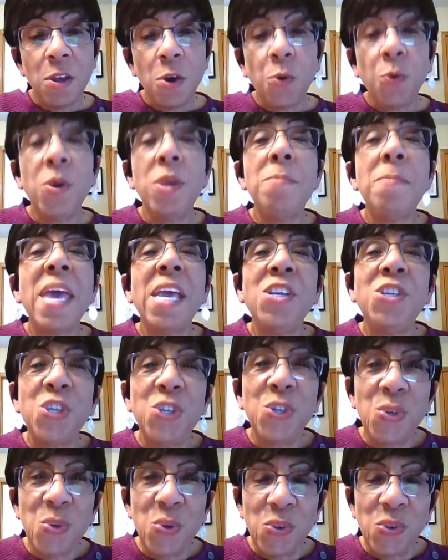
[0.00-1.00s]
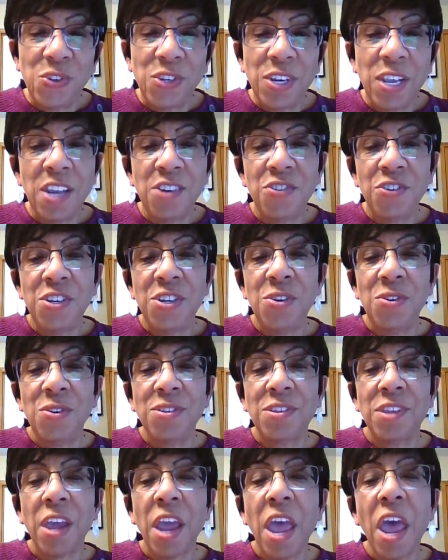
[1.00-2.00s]
We may choose to
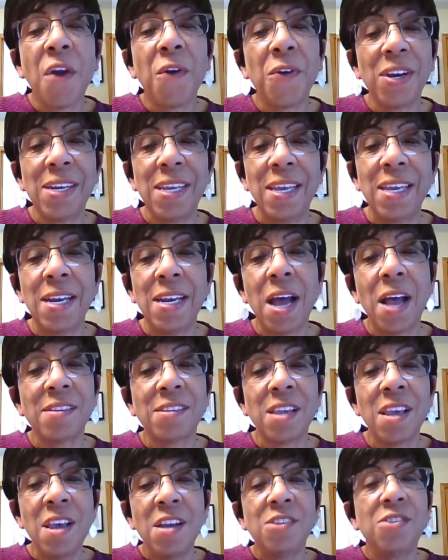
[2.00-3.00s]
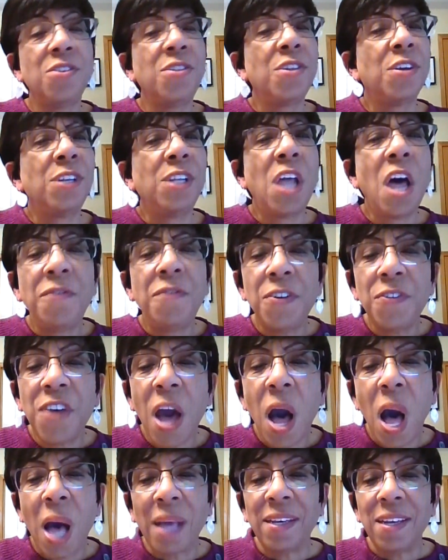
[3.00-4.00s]
introduce the Herod in us to the love of
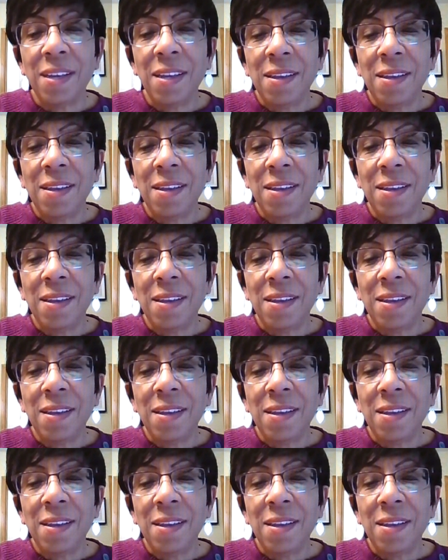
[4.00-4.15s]
God,